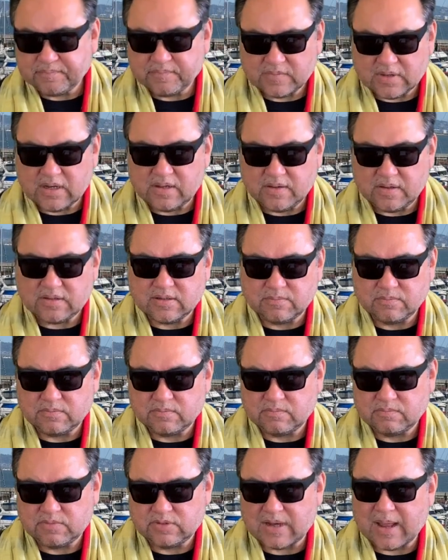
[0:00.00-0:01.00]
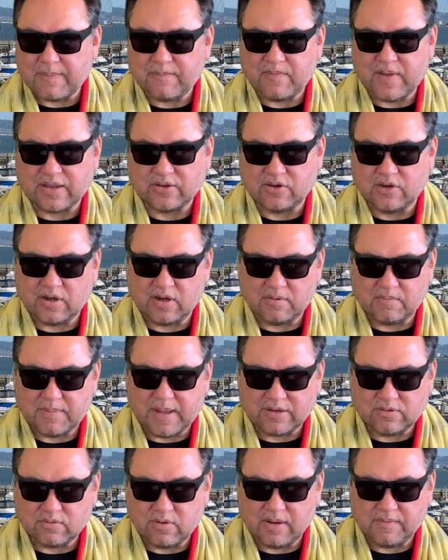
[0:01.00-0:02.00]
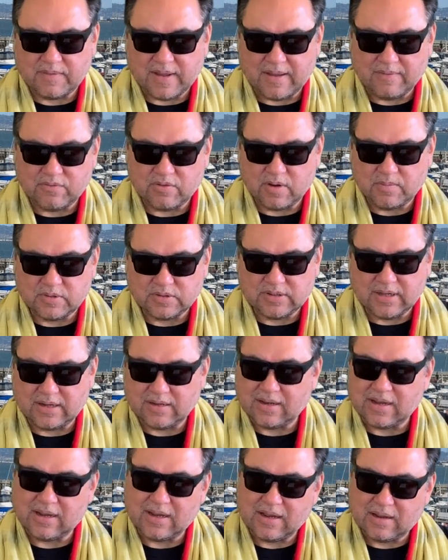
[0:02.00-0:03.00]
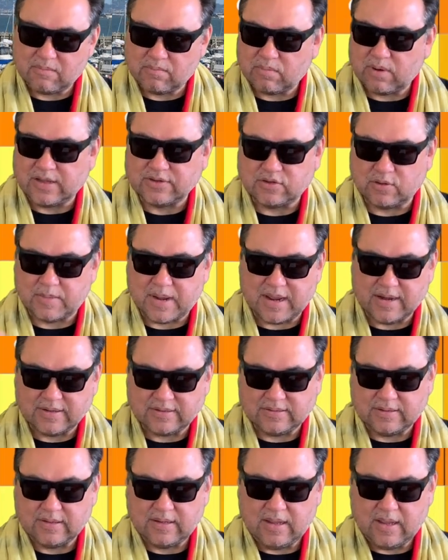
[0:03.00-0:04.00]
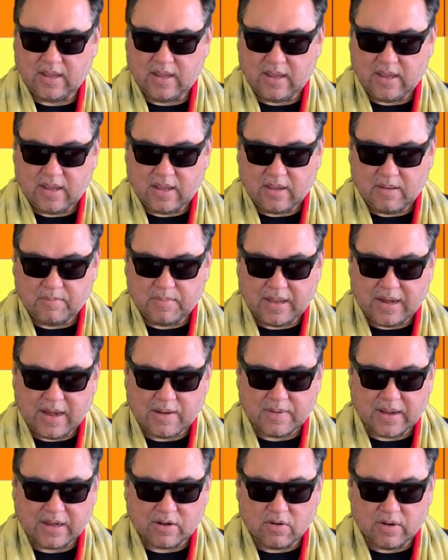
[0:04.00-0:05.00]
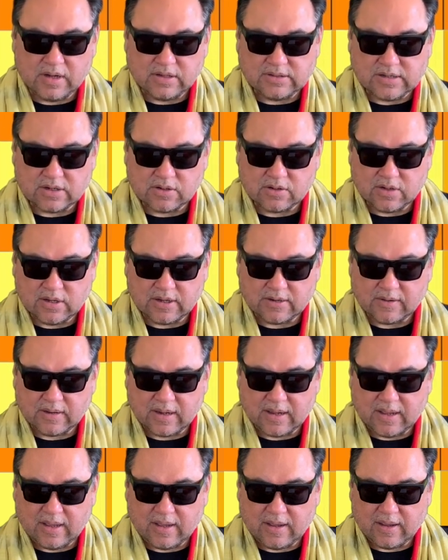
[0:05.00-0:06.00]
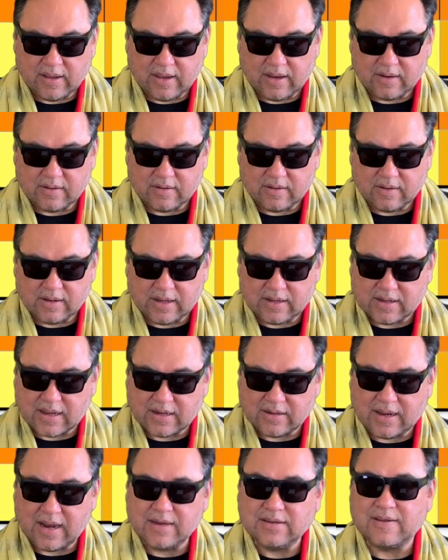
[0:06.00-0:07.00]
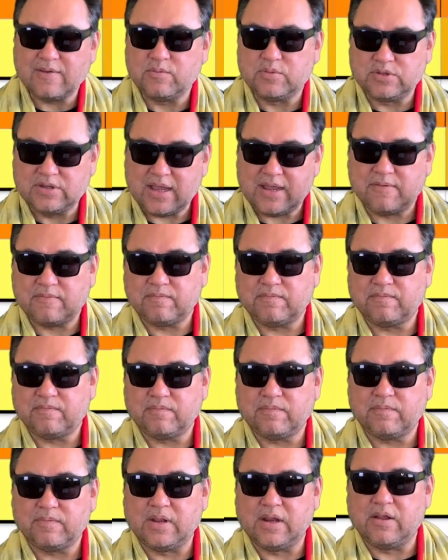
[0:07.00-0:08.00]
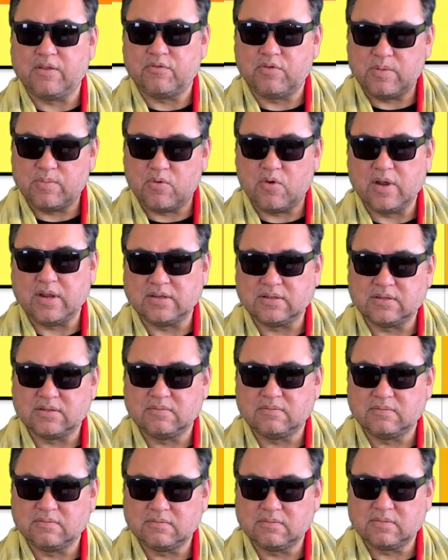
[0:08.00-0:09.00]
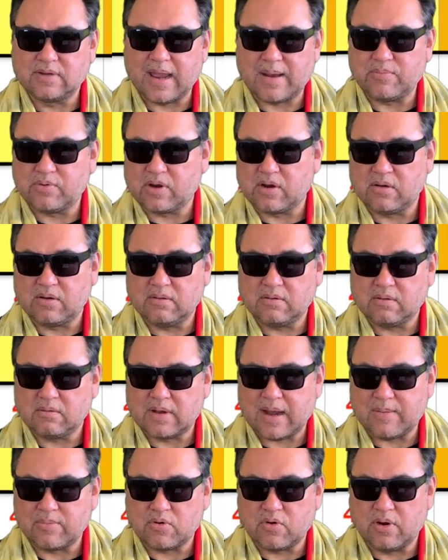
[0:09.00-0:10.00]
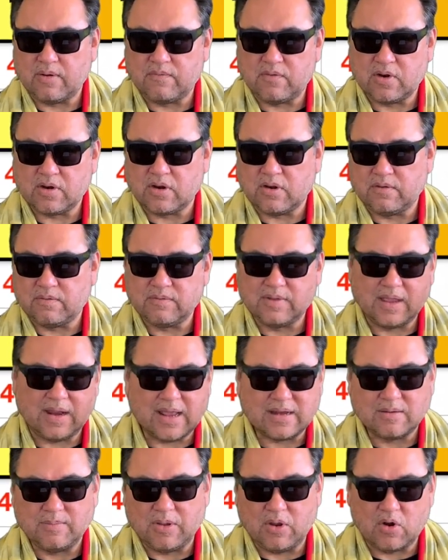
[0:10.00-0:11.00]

you know, there's some slop factor here, about twenty-five, thirty percent, plus or minus. But anyway, going to Jungkook, uh, it, he got ninety-seven percent, you know, three points. Capricorn, Capricorn and Virgo. They like to be